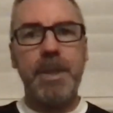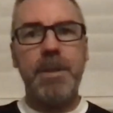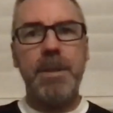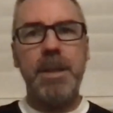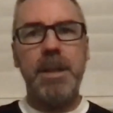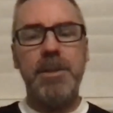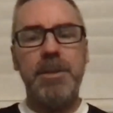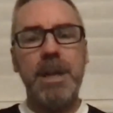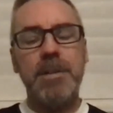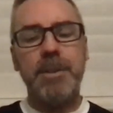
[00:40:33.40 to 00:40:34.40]

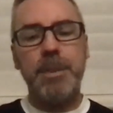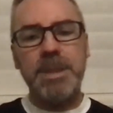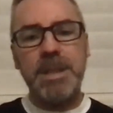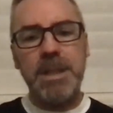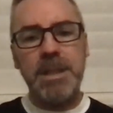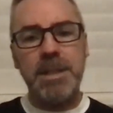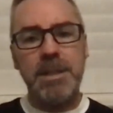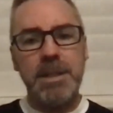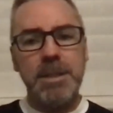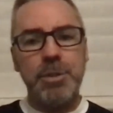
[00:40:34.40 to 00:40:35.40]
rider from Astana
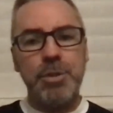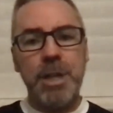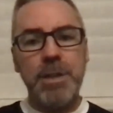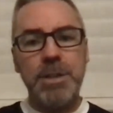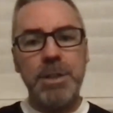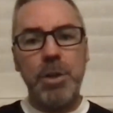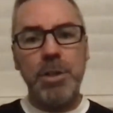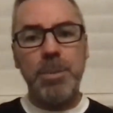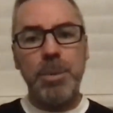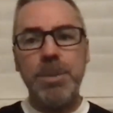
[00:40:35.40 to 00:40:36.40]
trying to get on
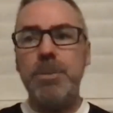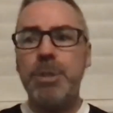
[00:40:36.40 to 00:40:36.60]
the podium,